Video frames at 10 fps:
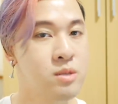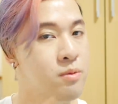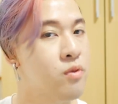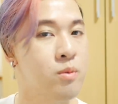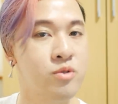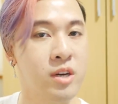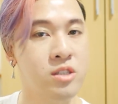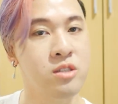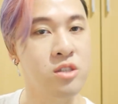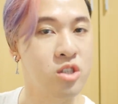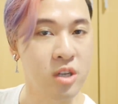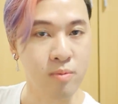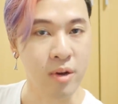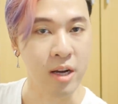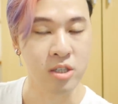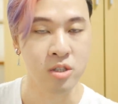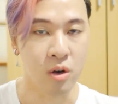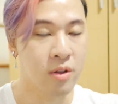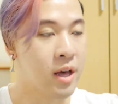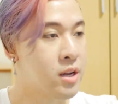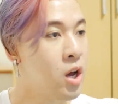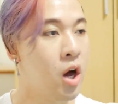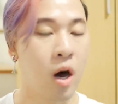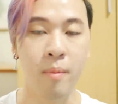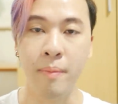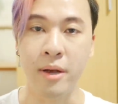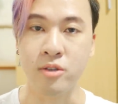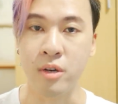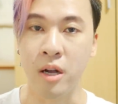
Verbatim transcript: performance reactions, and ship reactions, all that on my Patreon.